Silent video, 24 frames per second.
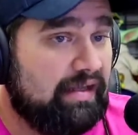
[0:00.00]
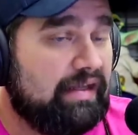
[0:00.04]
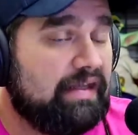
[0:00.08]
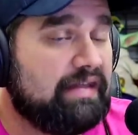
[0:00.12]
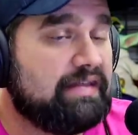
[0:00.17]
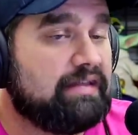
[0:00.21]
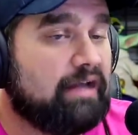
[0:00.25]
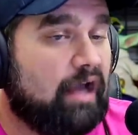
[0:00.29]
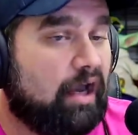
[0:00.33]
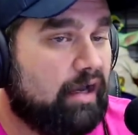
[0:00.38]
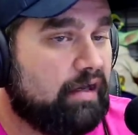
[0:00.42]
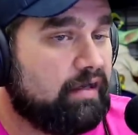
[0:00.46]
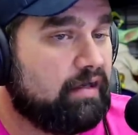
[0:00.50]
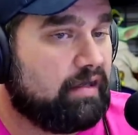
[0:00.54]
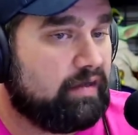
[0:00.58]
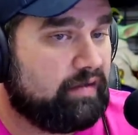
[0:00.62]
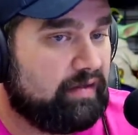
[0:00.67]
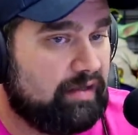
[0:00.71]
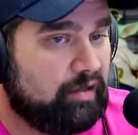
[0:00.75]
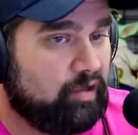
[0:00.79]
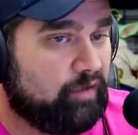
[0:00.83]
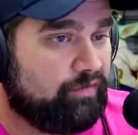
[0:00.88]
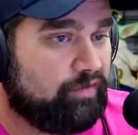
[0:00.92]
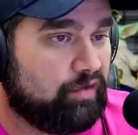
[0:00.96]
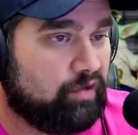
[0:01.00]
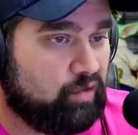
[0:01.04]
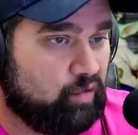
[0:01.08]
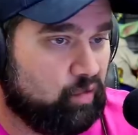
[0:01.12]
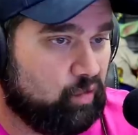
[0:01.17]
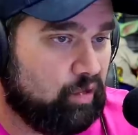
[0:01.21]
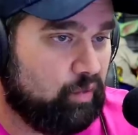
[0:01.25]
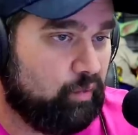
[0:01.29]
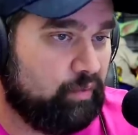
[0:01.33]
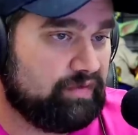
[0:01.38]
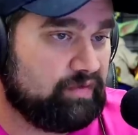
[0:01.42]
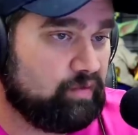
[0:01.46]
It's unclear if the
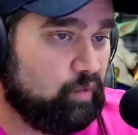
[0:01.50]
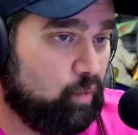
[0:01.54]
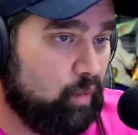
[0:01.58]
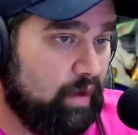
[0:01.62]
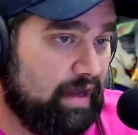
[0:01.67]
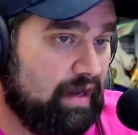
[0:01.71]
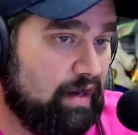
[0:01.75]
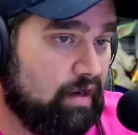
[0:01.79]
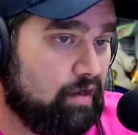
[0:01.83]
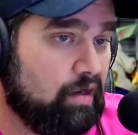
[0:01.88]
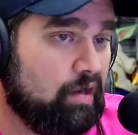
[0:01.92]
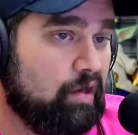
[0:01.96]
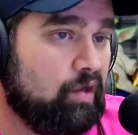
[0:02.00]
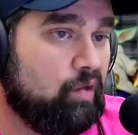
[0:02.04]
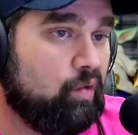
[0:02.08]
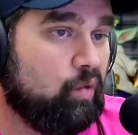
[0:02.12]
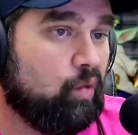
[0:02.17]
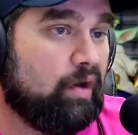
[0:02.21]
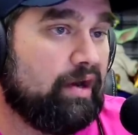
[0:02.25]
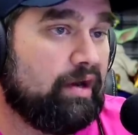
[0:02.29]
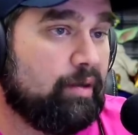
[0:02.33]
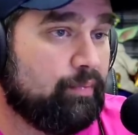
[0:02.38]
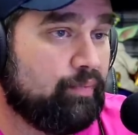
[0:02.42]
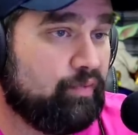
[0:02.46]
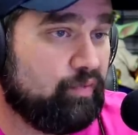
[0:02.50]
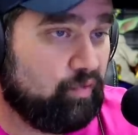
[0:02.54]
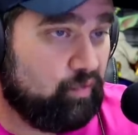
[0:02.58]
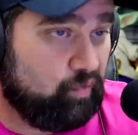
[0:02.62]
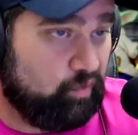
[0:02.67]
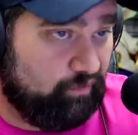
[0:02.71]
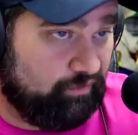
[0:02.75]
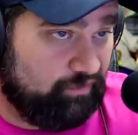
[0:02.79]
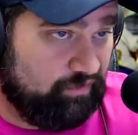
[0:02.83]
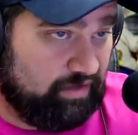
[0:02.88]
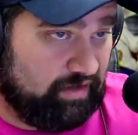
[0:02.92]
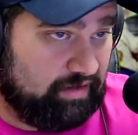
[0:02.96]
court was aware or had
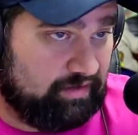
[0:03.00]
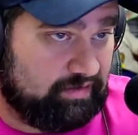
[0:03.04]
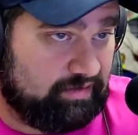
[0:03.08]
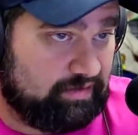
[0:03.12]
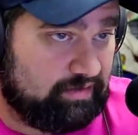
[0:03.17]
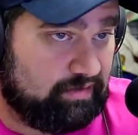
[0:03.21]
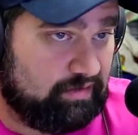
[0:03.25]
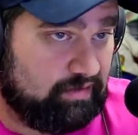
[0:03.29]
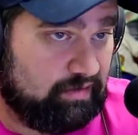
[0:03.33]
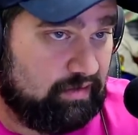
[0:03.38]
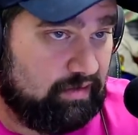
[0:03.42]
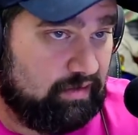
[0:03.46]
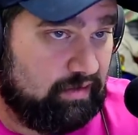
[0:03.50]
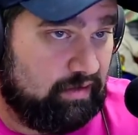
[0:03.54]
approved this.